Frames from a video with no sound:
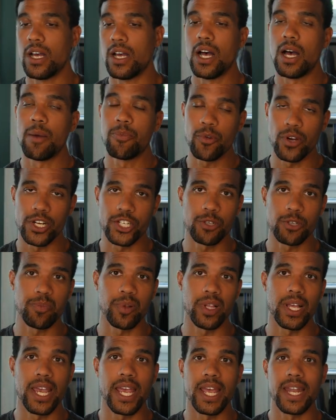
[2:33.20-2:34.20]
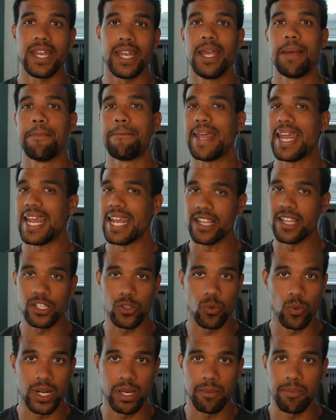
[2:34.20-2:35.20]
upgrade your plan, pay the
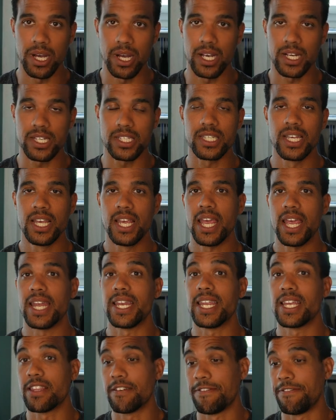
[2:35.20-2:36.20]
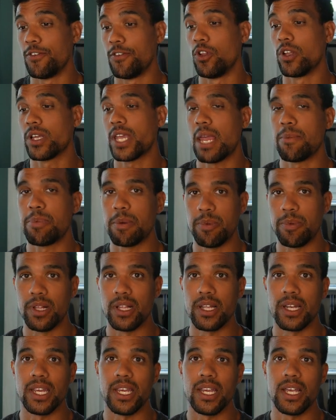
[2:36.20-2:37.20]
$20 and get the full
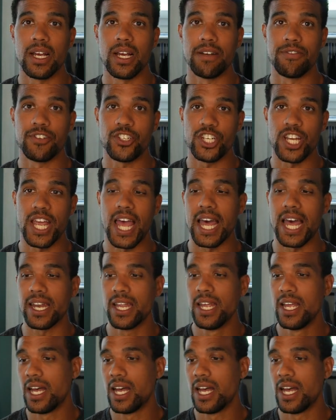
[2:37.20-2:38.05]
capability of chat.